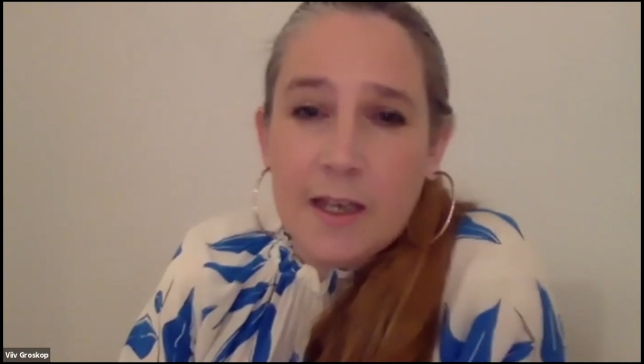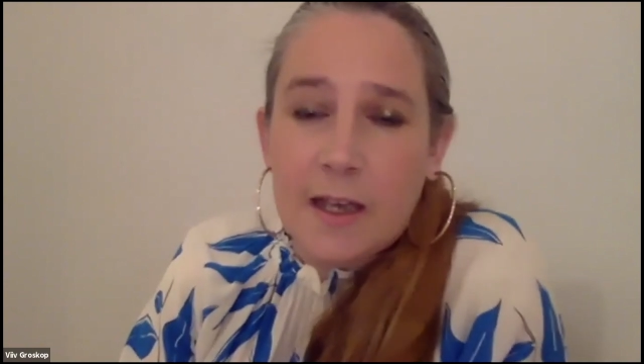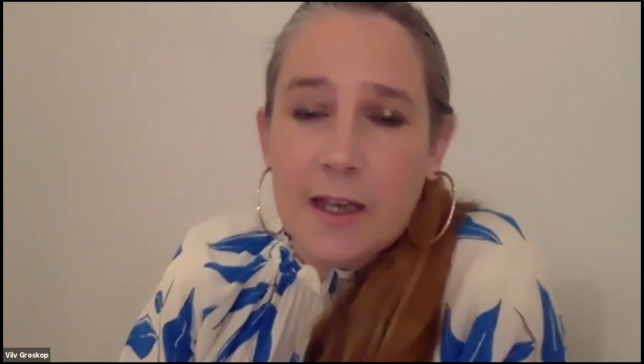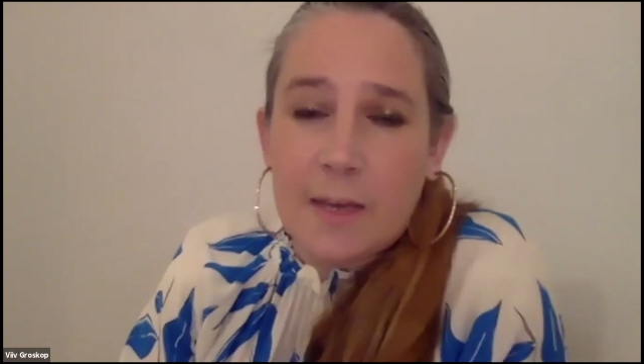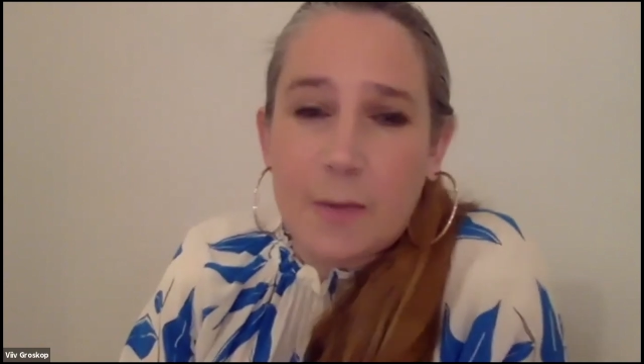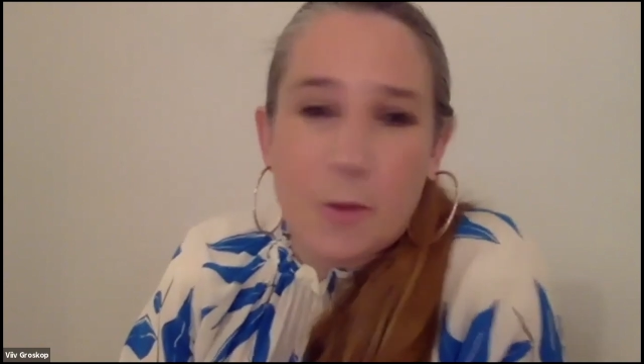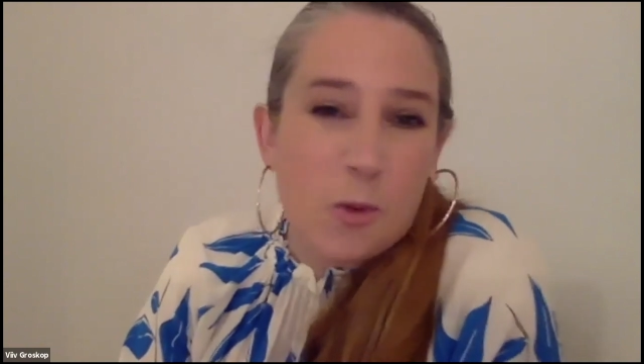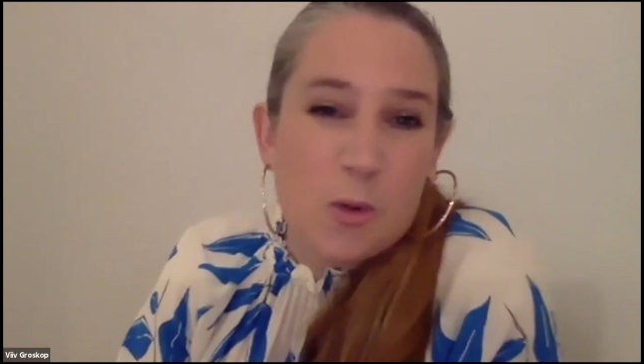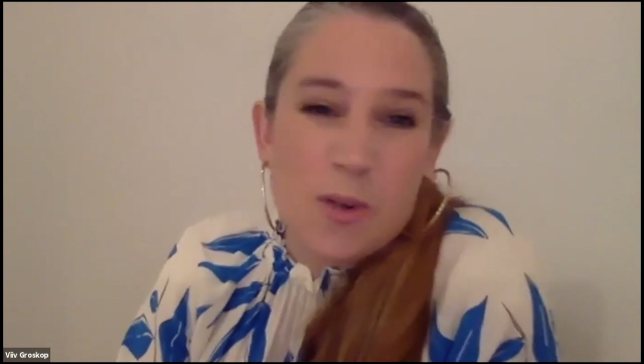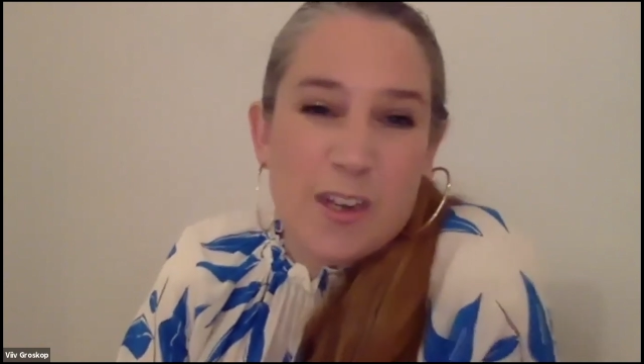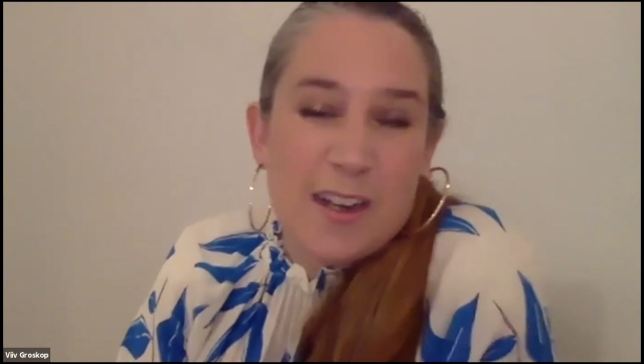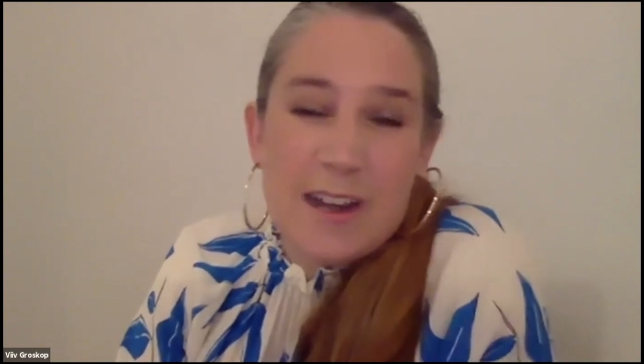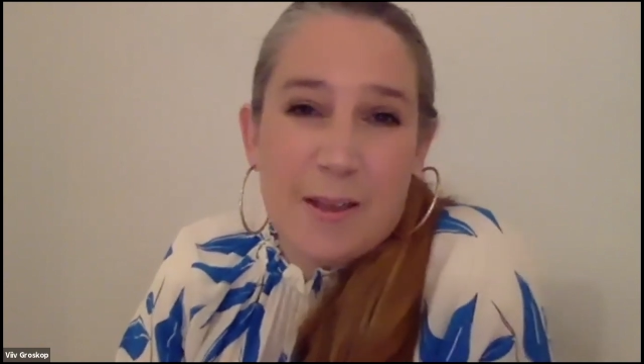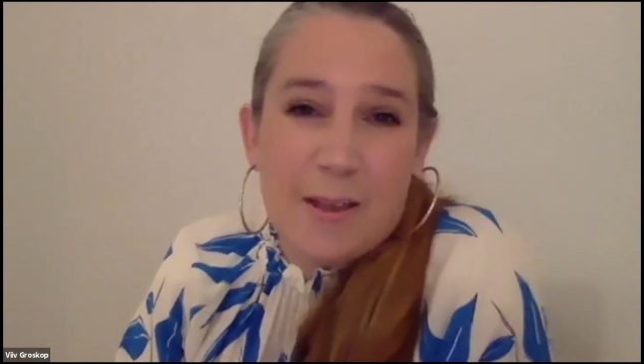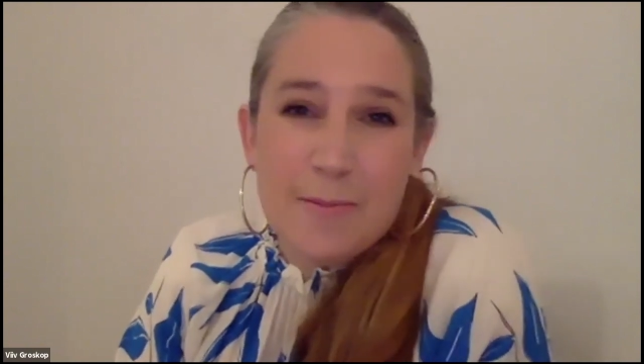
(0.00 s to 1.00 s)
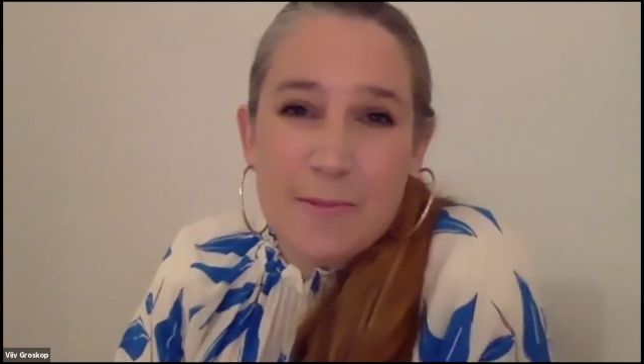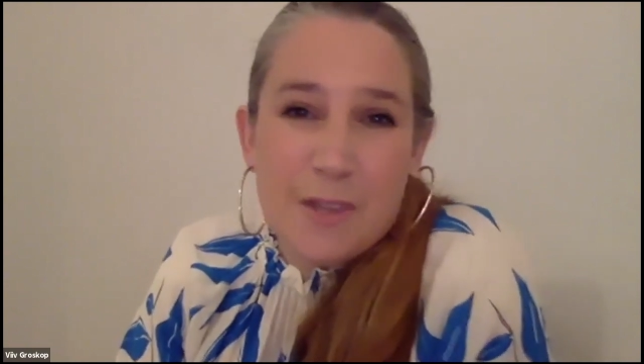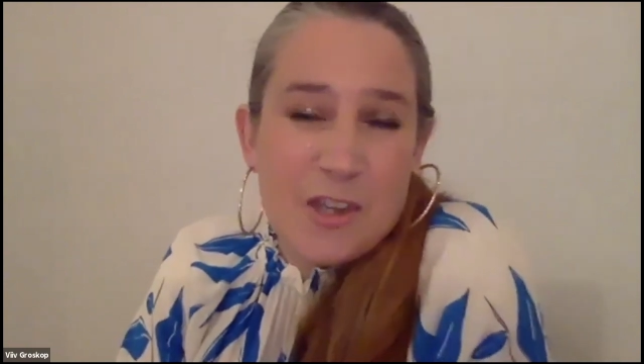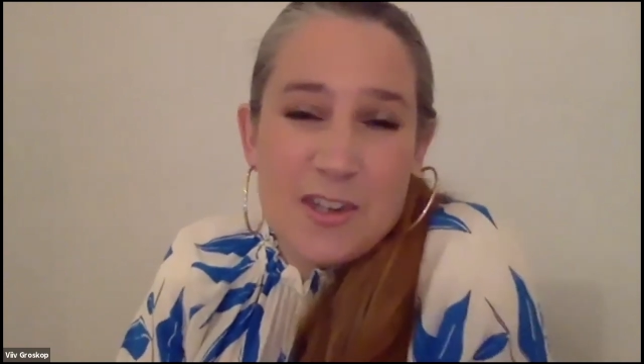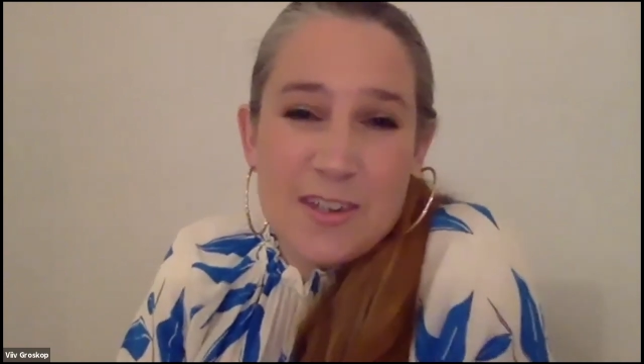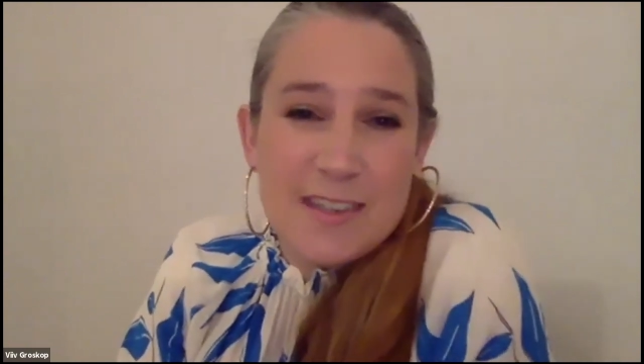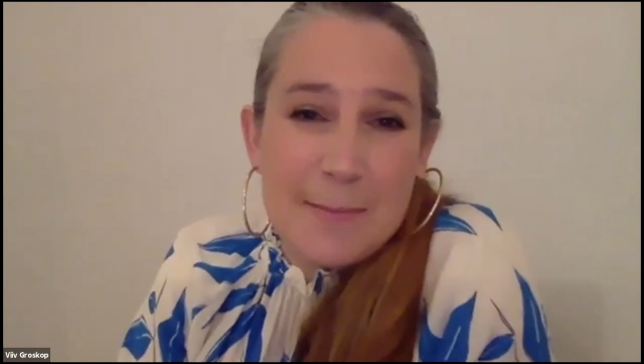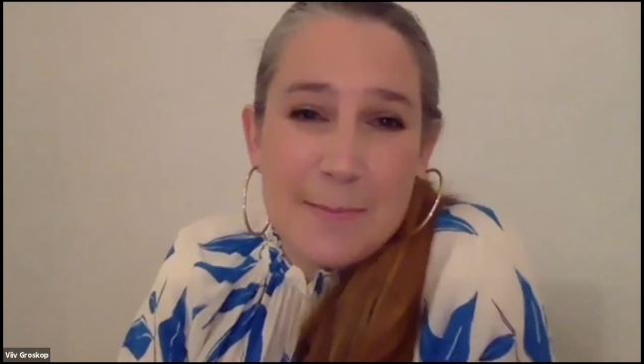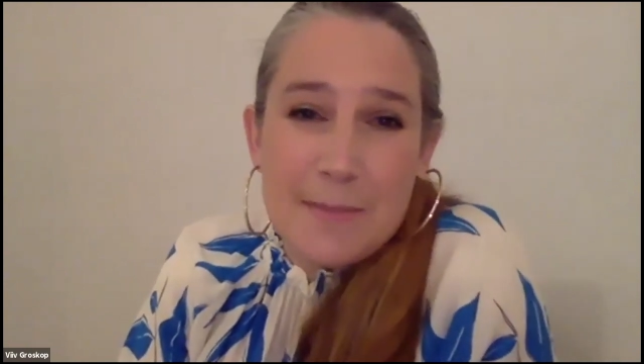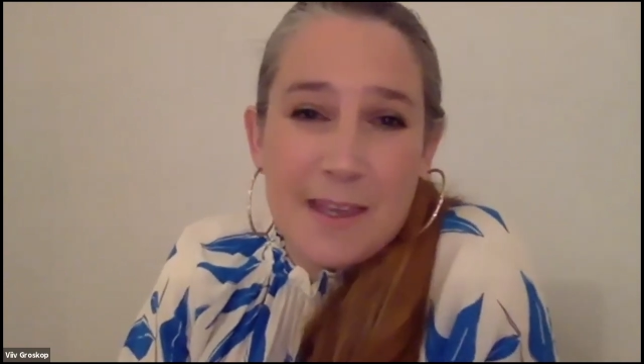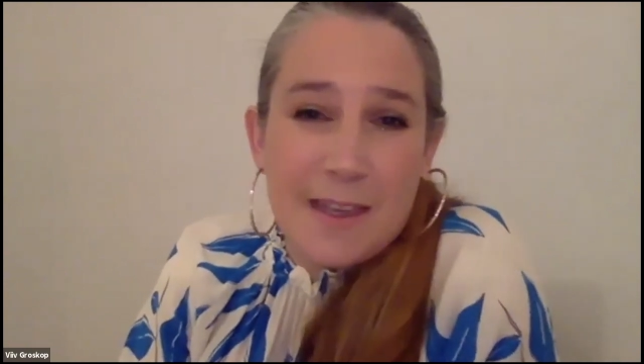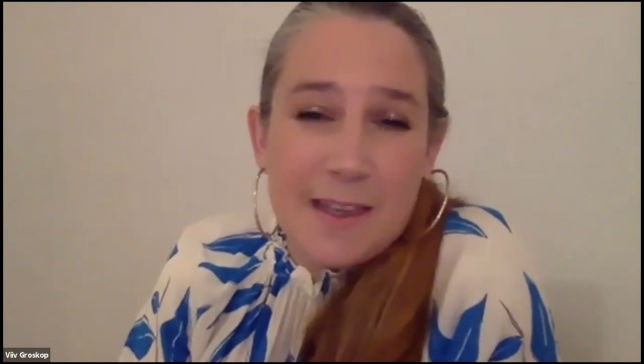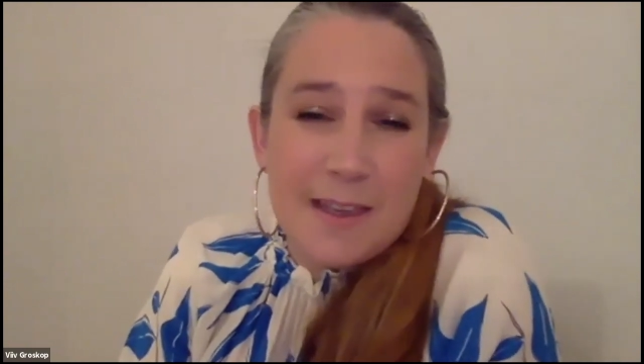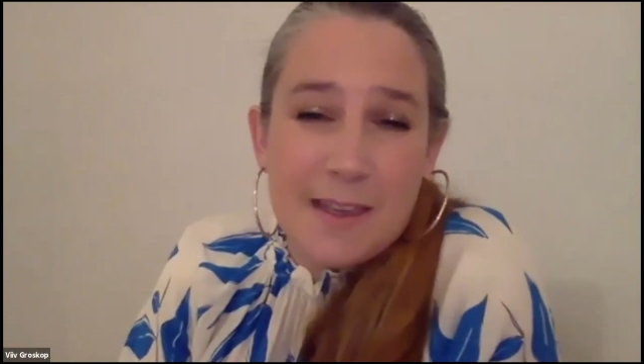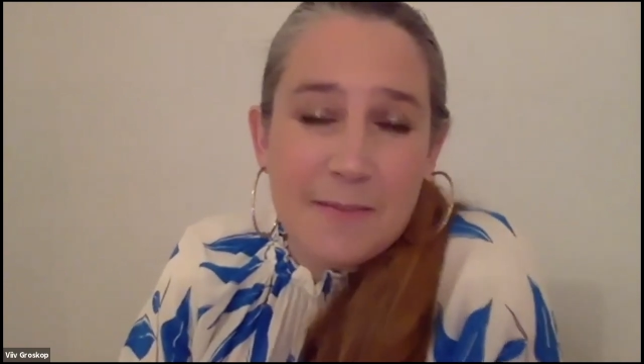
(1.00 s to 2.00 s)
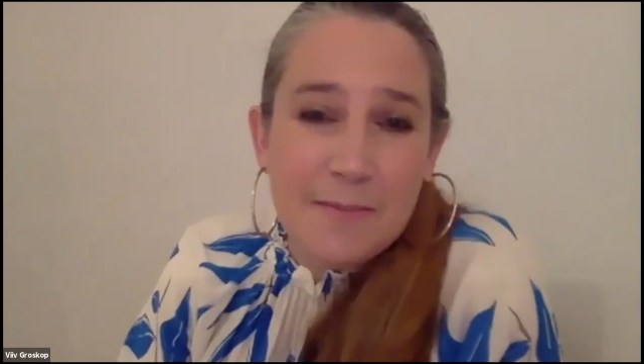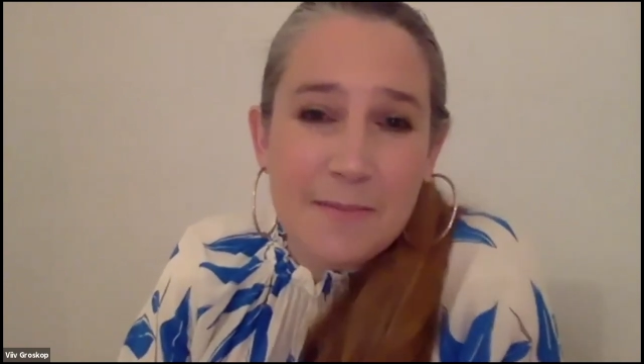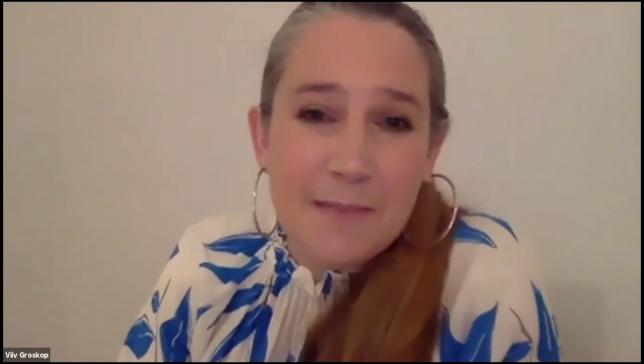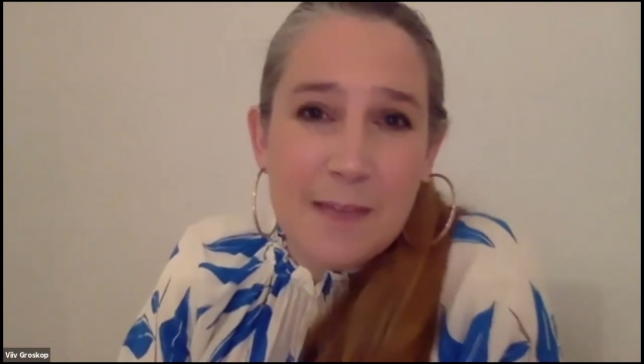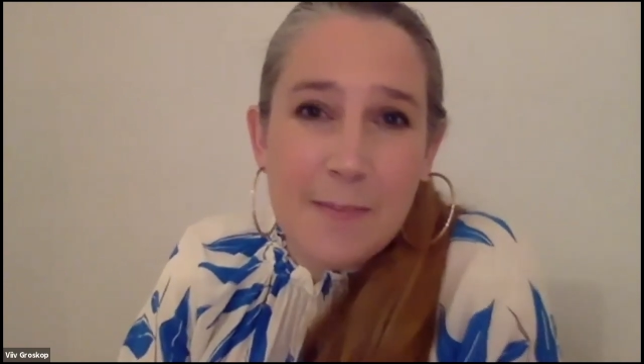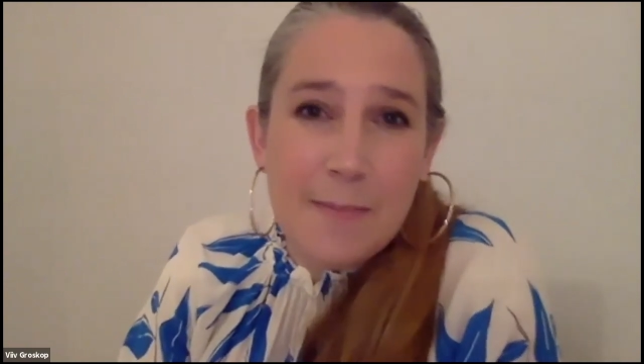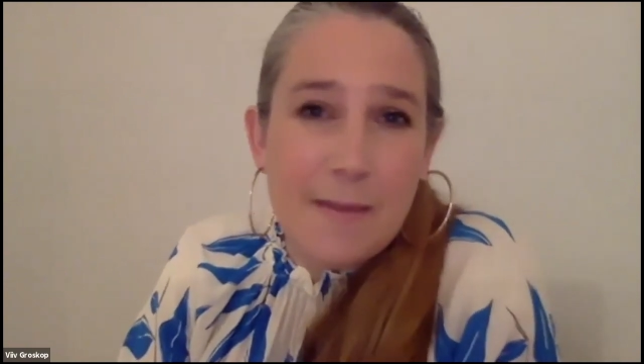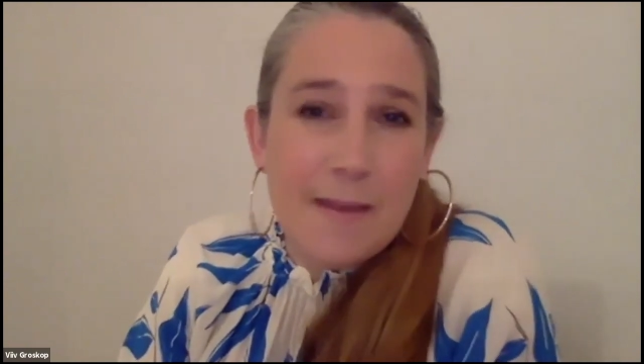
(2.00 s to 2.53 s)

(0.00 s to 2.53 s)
Um, or, you know, could you send me a,